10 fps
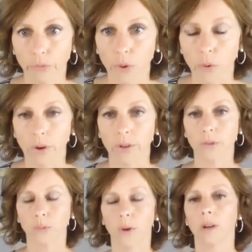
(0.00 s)
forward as
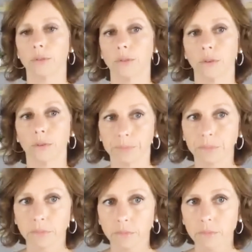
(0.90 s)
well. So,
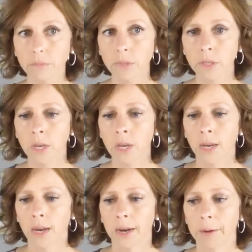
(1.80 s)

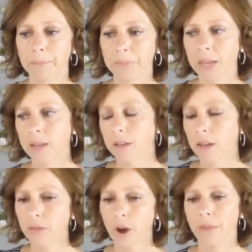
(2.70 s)
and
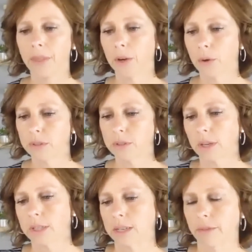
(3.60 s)
kind of on that note, in
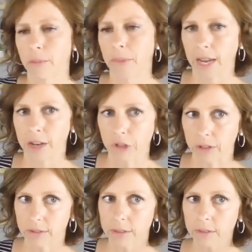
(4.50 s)
selecting different
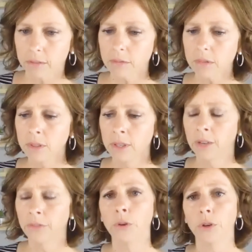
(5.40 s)
medications,
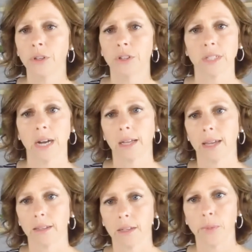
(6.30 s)
if you could just
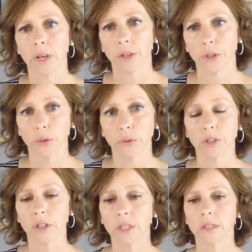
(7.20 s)
highlight a little bit on
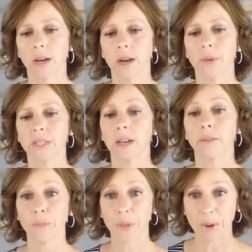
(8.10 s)
dosages,
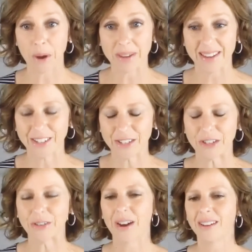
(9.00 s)
aside from the puppy
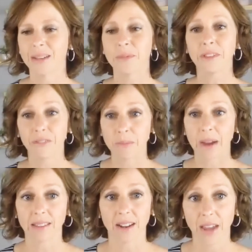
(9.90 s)
issue, some of the
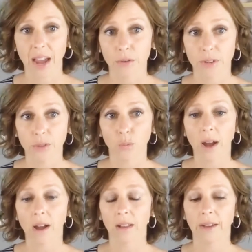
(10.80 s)
feedback that I've gathered as
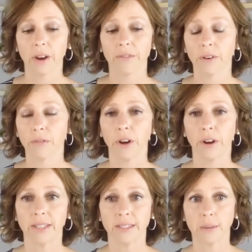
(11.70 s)
well, I've heard
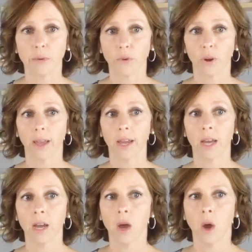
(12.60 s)
veterinarians say before, like,
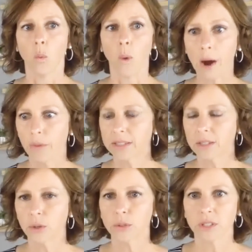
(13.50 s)
wow, that's
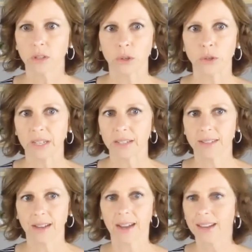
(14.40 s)
the dosage that they're using in
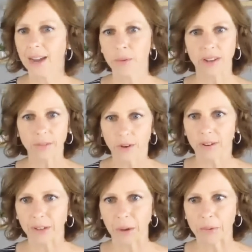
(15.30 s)
anxiety. I would
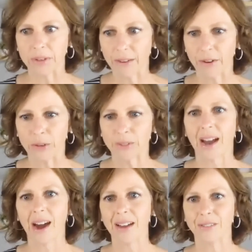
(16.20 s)
never use
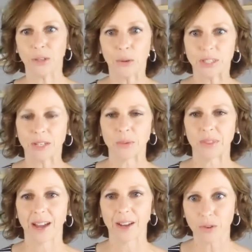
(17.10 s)
that high of a dosage
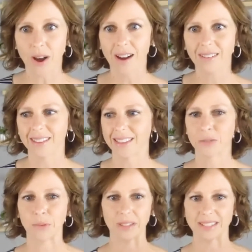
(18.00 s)
with that drug. Like, that's
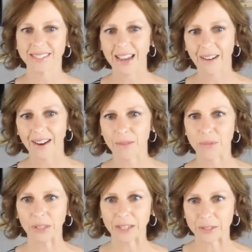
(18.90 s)
really scary. I'm
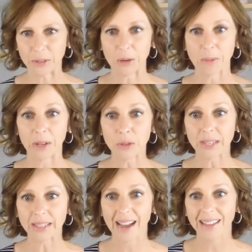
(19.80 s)
really concerned about
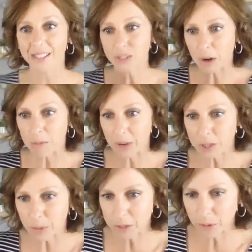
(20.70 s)
doing that. Let's start
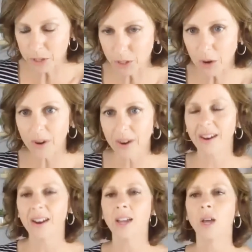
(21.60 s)
much, much, much
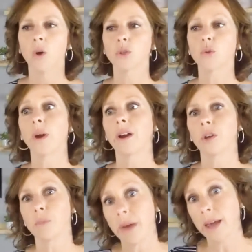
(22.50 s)
lower, to where
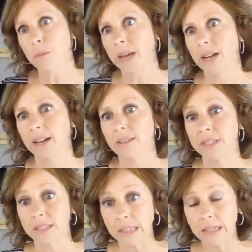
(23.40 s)
you may or may not
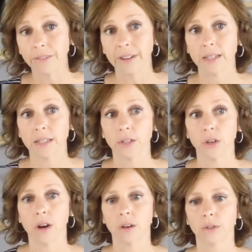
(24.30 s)
even see an effect in the
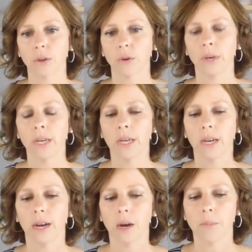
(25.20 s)
dog. So
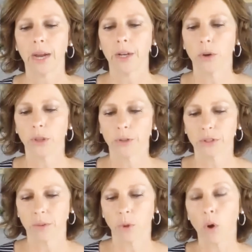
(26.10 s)
I know there's
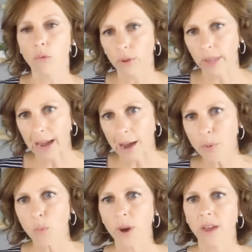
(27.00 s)
some overlap
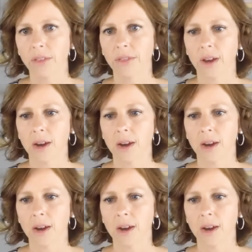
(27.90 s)
with